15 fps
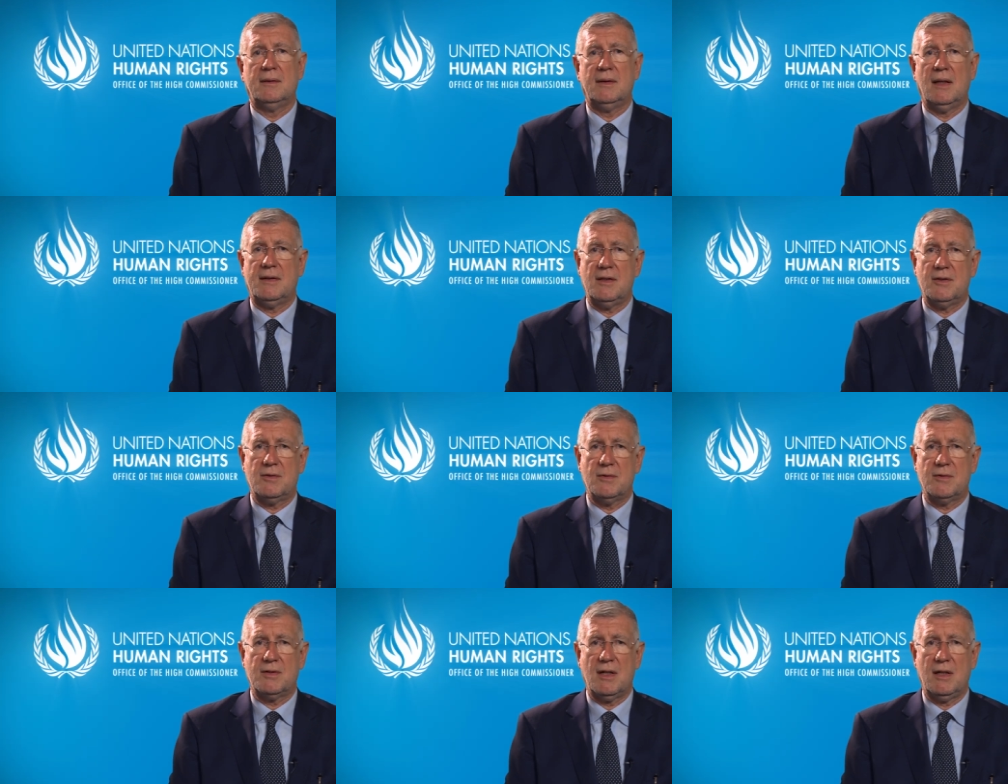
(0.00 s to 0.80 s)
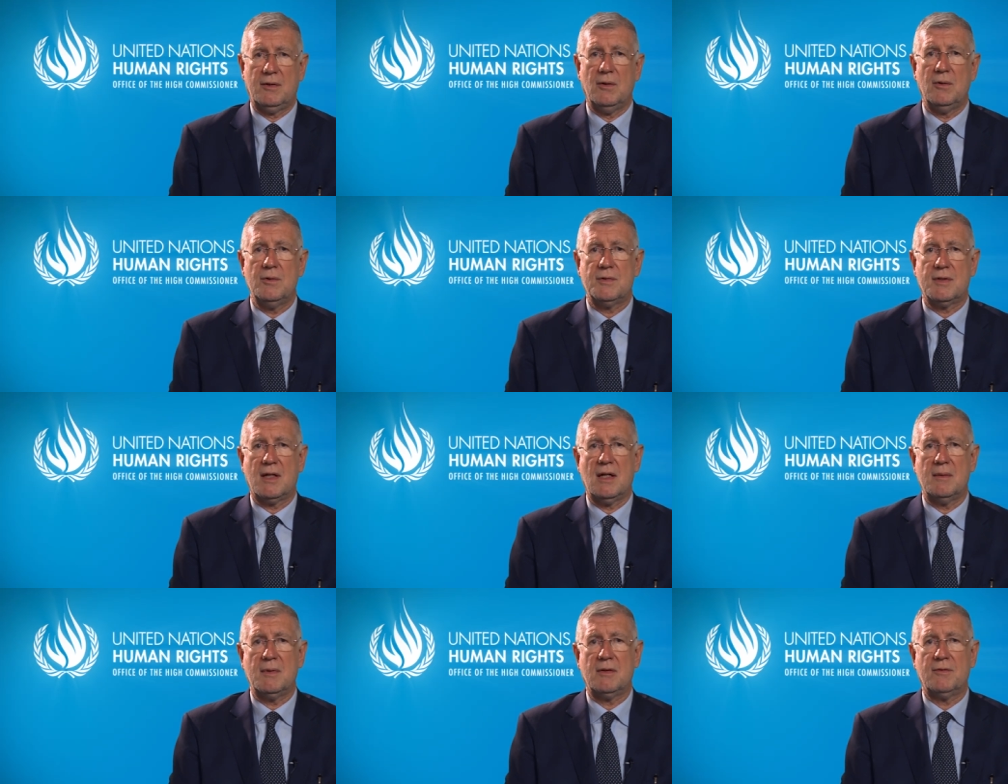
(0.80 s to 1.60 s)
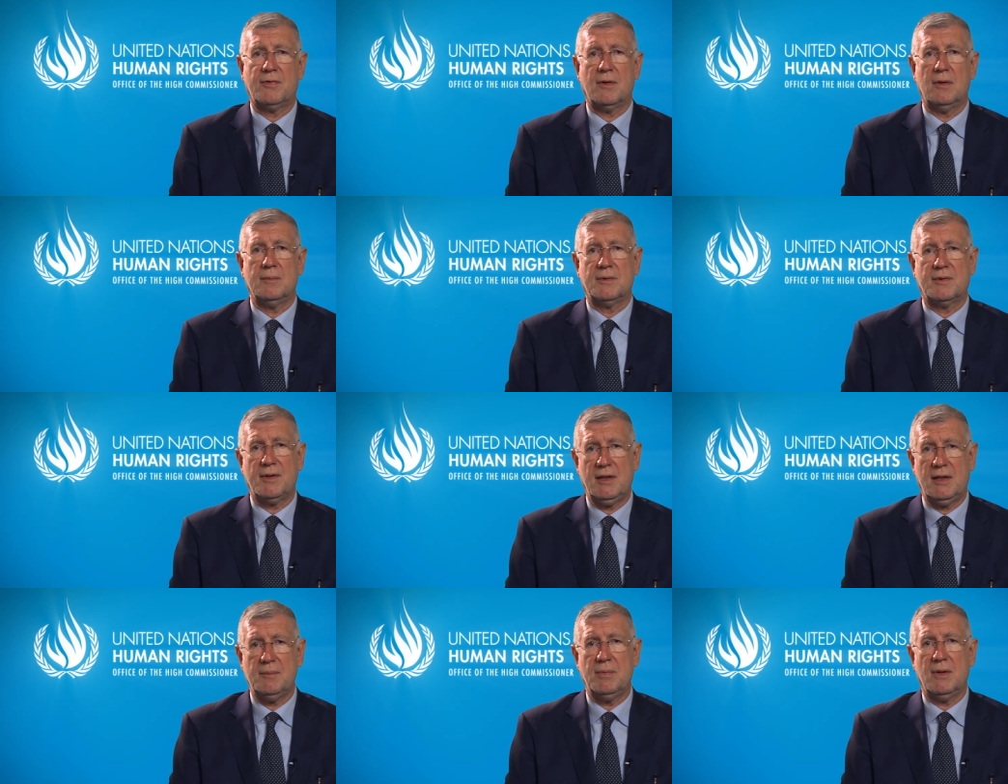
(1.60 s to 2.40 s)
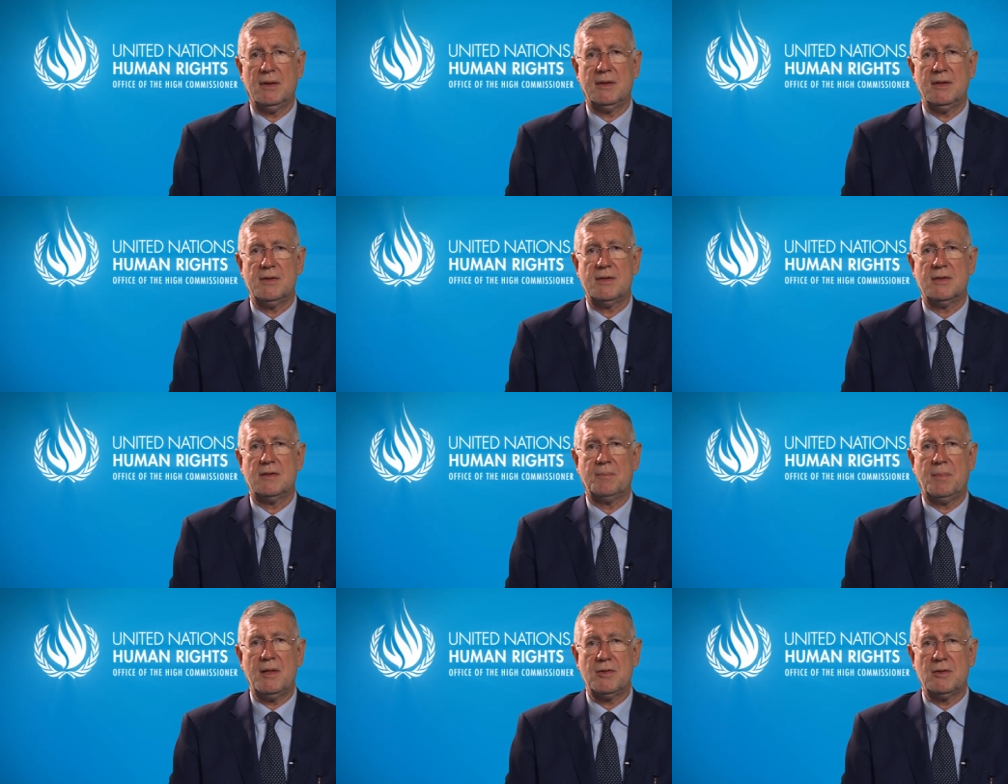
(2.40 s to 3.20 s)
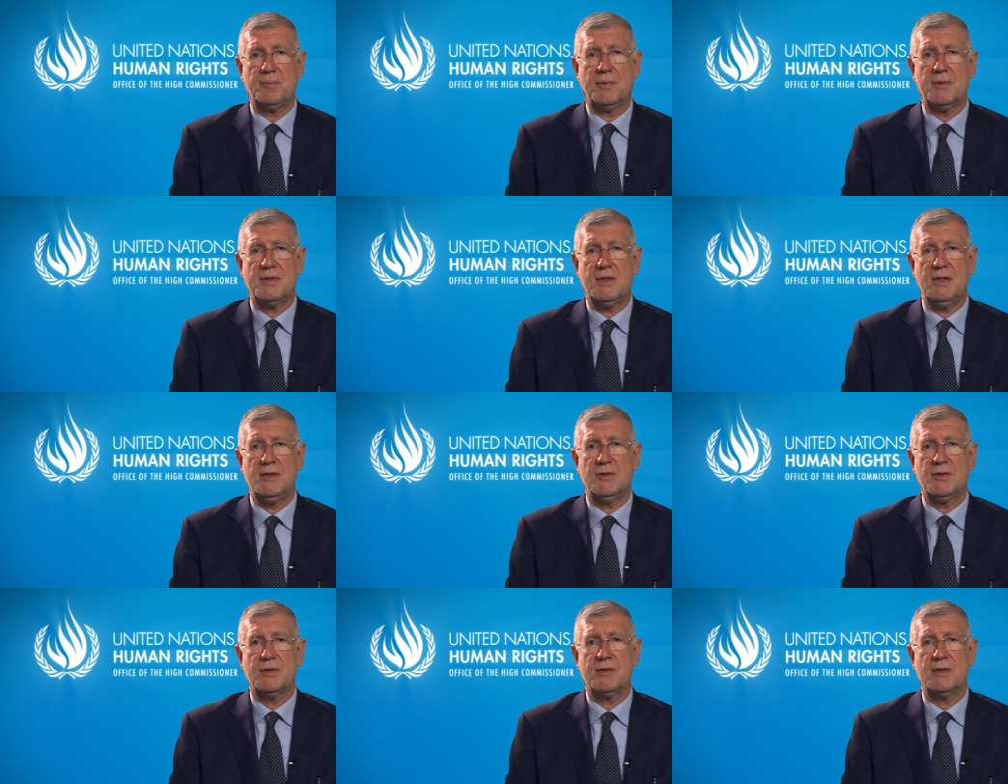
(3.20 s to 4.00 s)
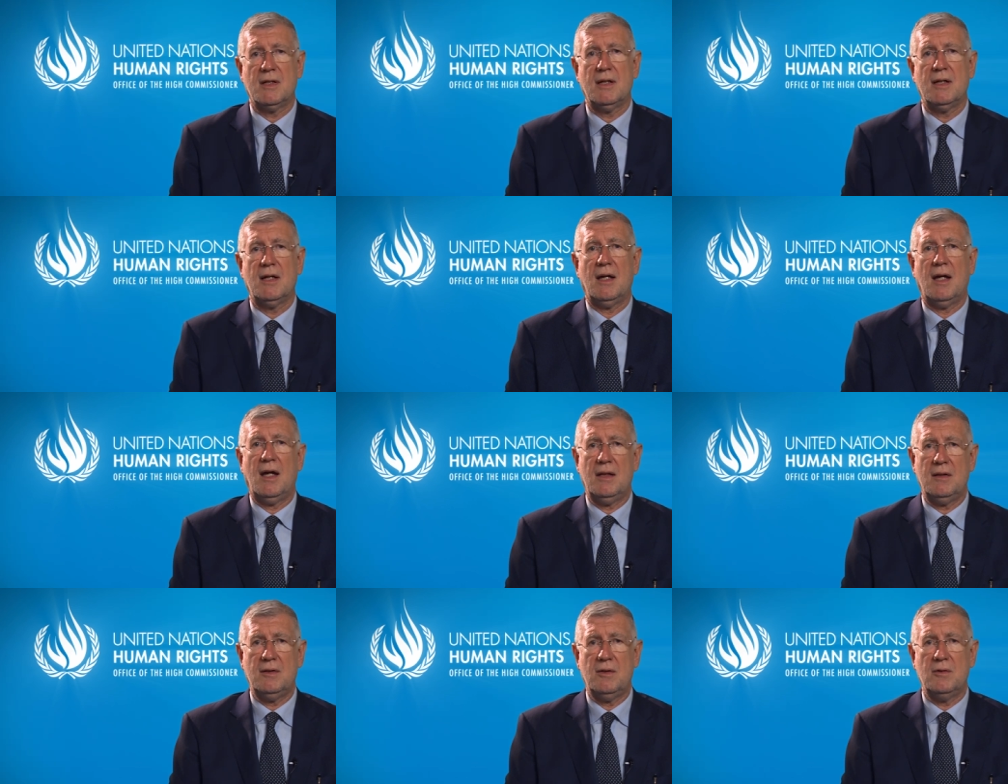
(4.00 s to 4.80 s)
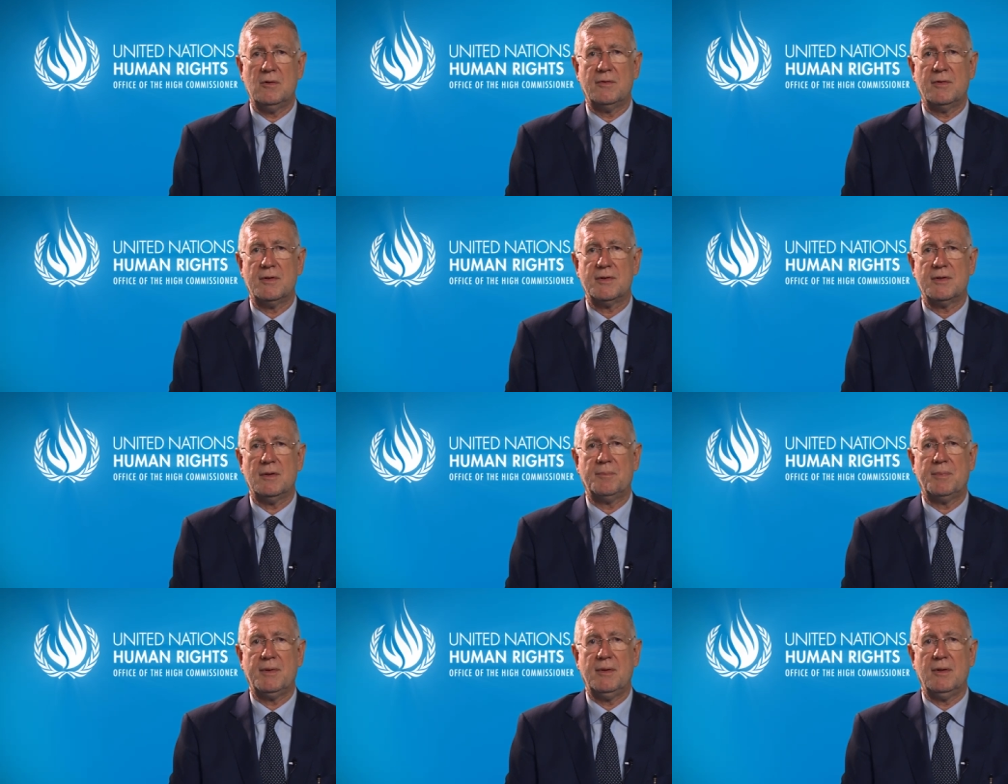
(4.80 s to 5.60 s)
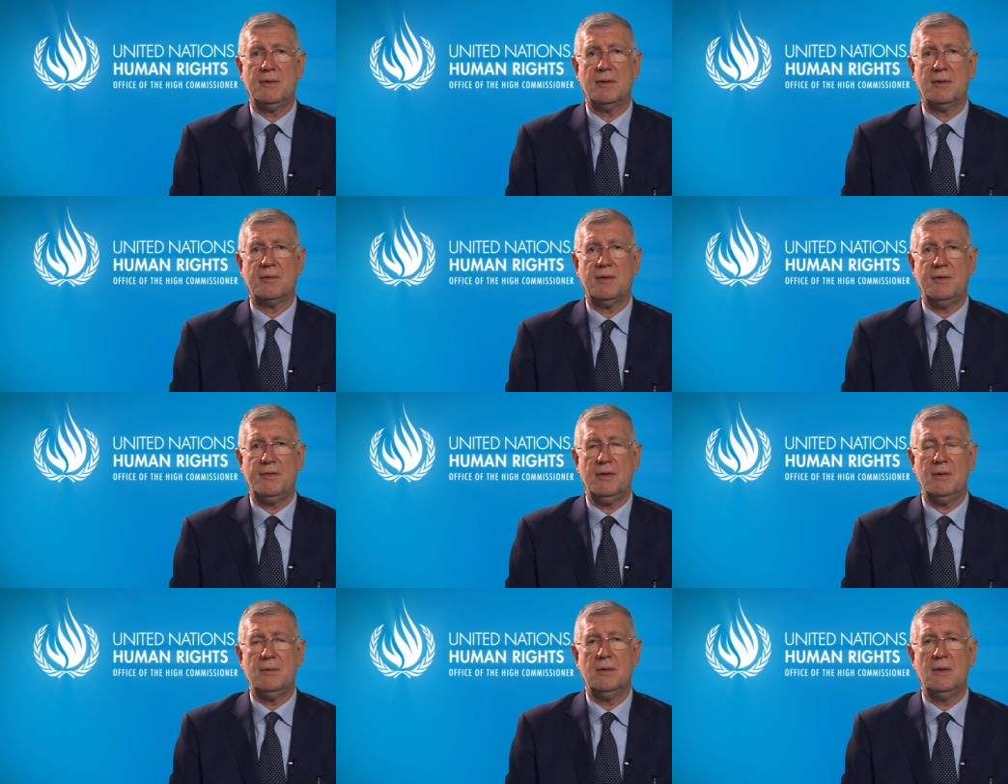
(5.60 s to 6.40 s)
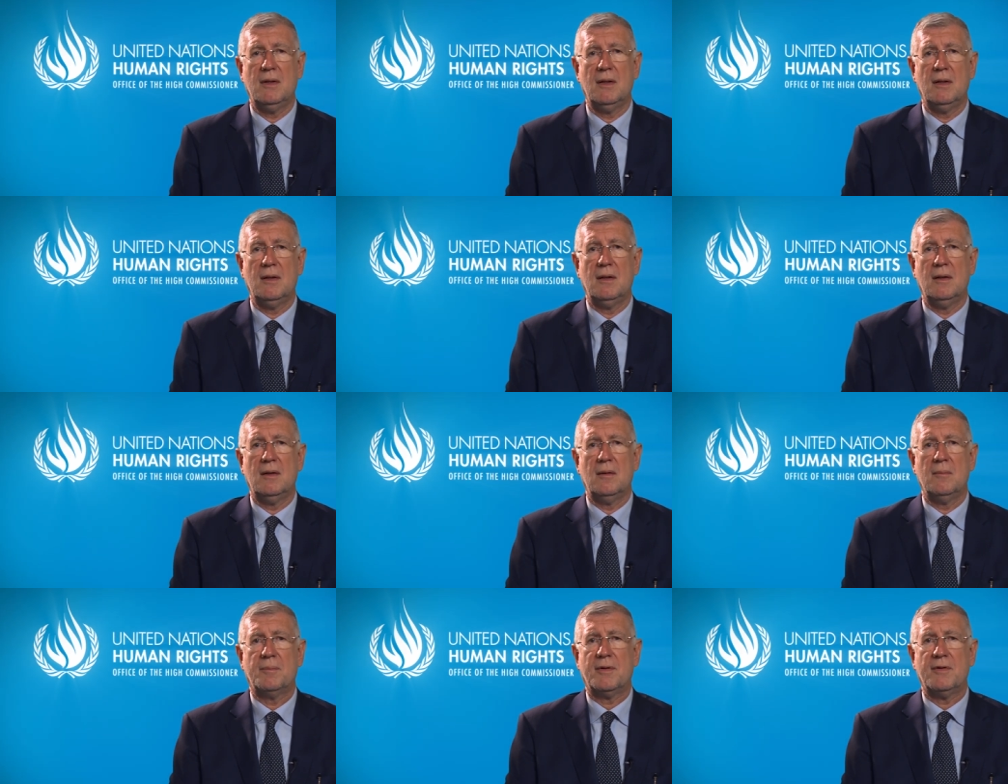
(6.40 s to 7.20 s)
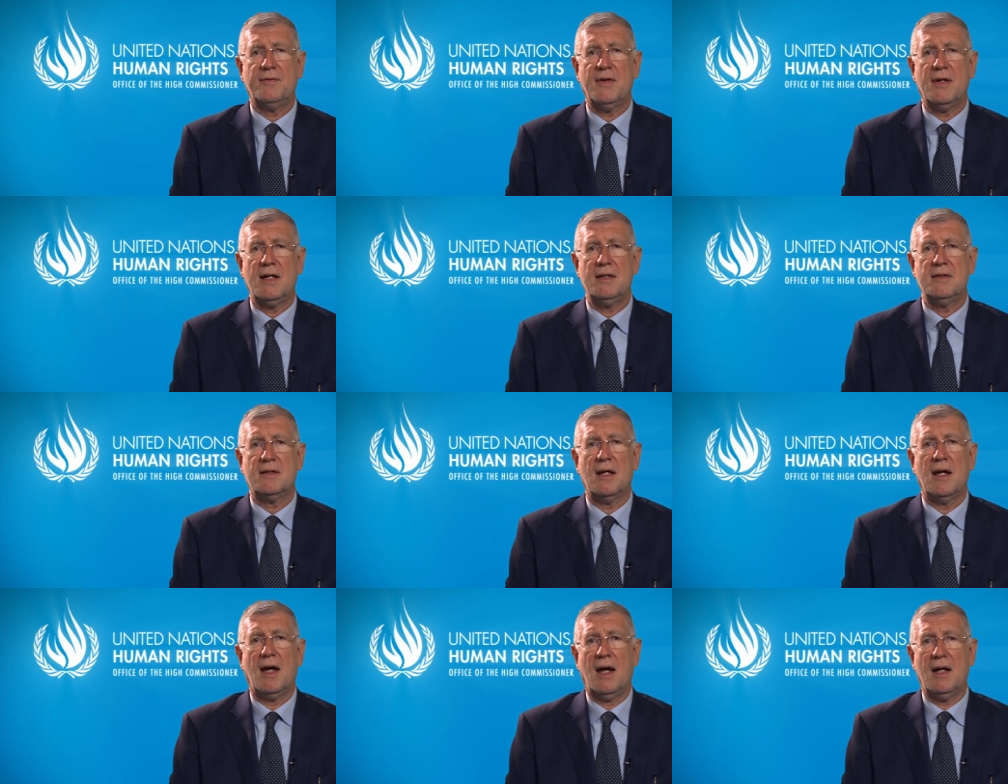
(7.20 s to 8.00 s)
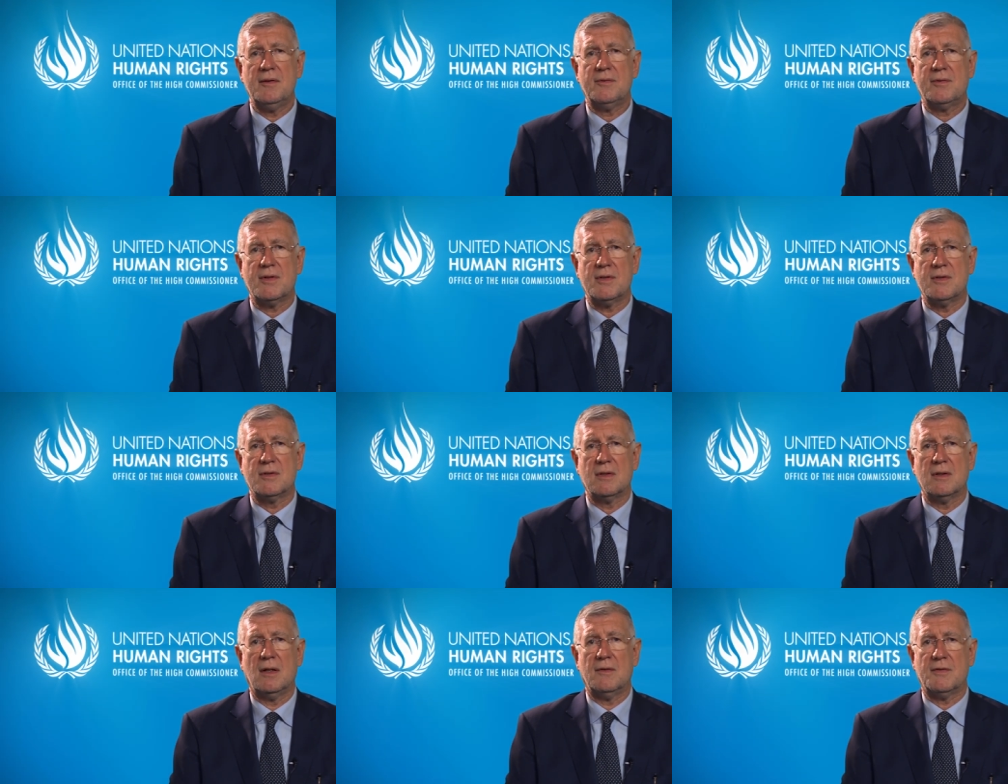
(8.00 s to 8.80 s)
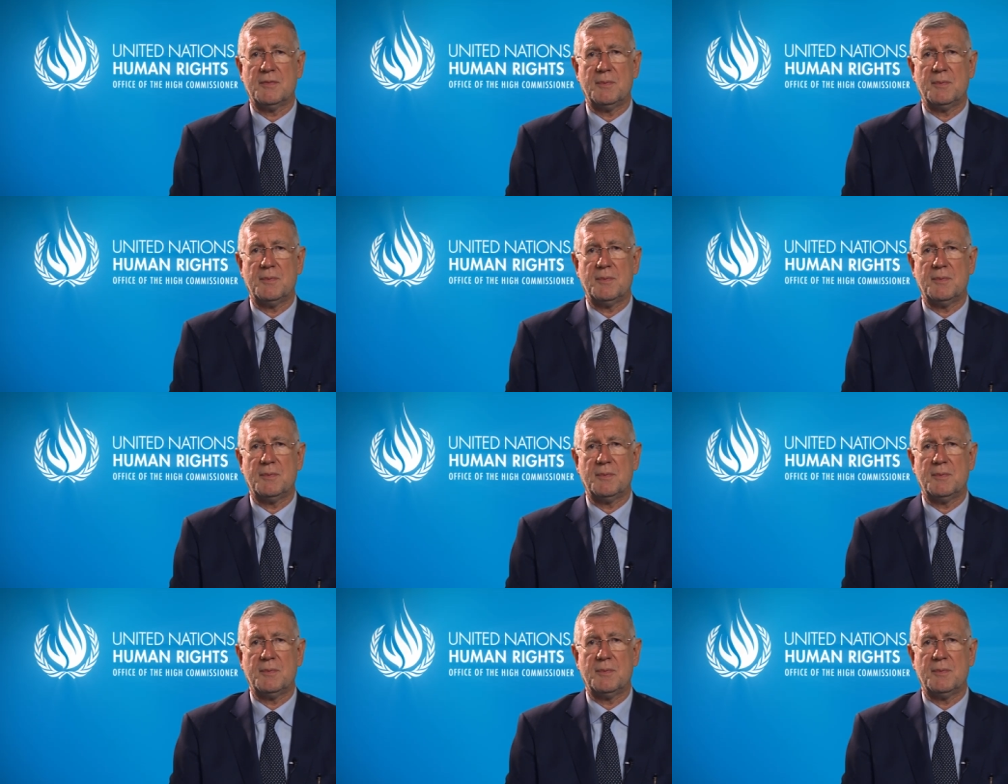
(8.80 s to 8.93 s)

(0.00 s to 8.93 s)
that is to say those coming from treaty bodies, special procedures, and the Universal Periodic Review, provides hundreds of